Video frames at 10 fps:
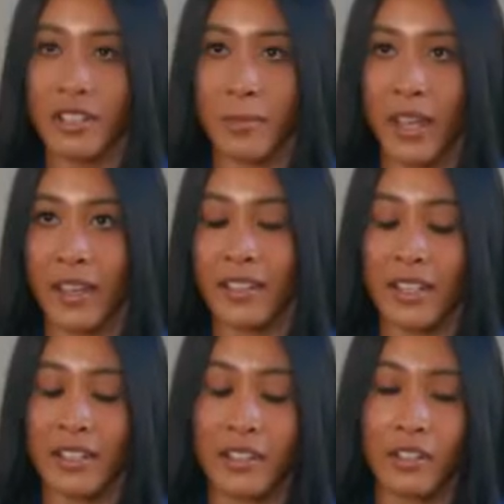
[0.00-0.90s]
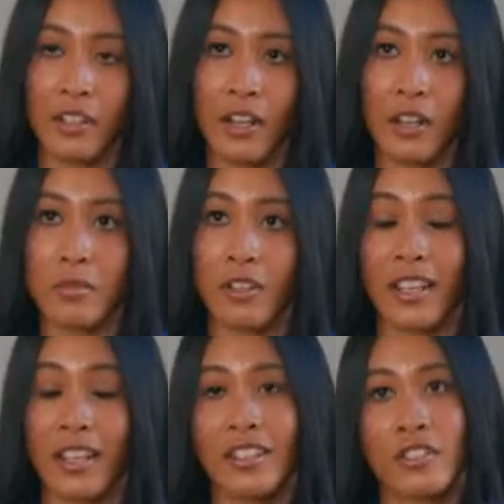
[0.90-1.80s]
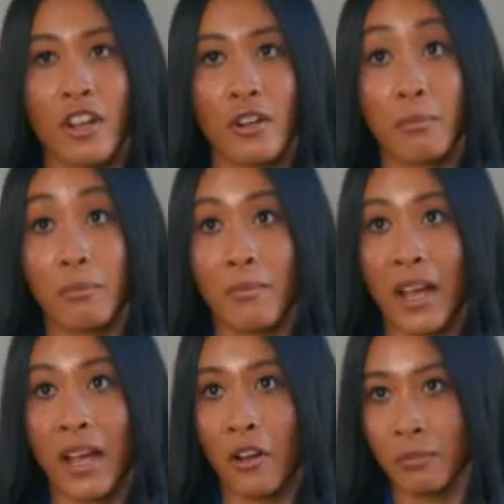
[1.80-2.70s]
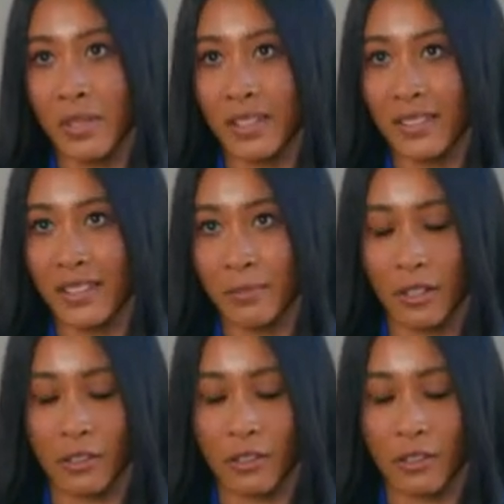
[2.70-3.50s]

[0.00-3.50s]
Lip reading: expand and get income so I can start my own business.